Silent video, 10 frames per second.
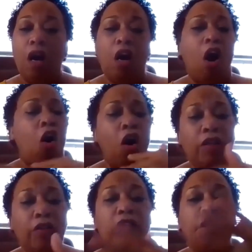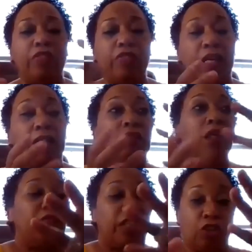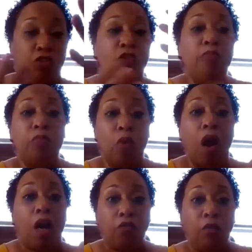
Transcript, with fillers: uh, all of the things that you brought